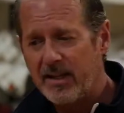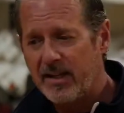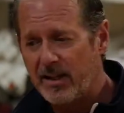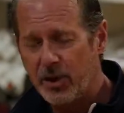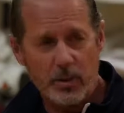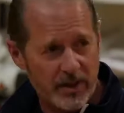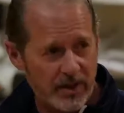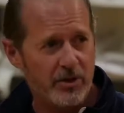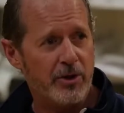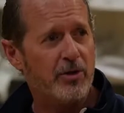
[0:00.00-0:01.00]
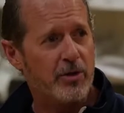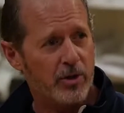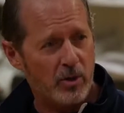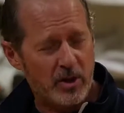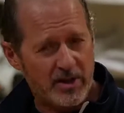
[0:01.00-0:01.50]
And you were here and you don't
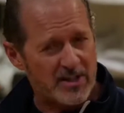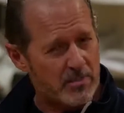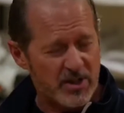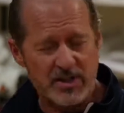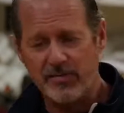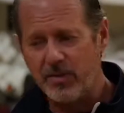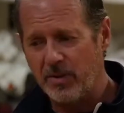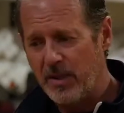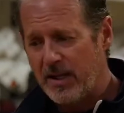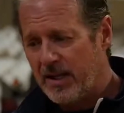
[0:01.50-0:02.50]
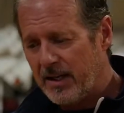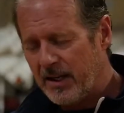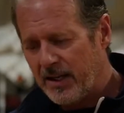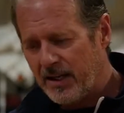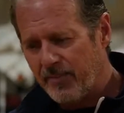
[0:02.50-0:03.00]
know some of the stuff, so
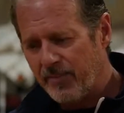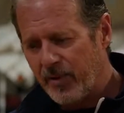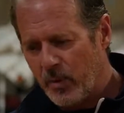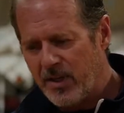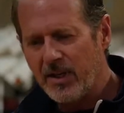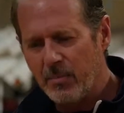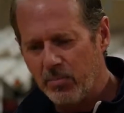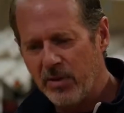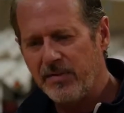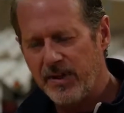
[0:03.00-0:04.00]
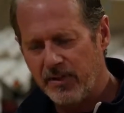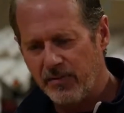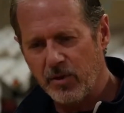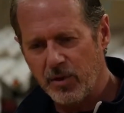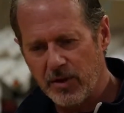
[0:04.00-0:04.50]
we did an abbreviated
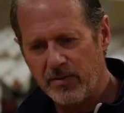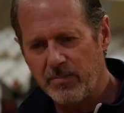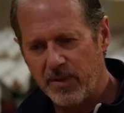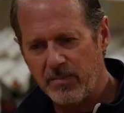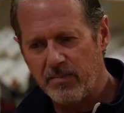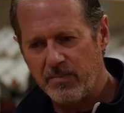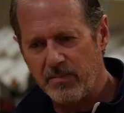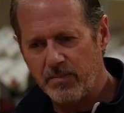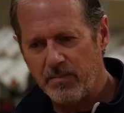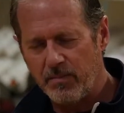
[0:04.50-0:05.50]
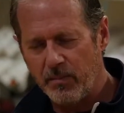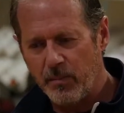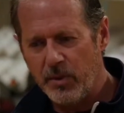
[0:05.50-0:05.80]
version of it, but we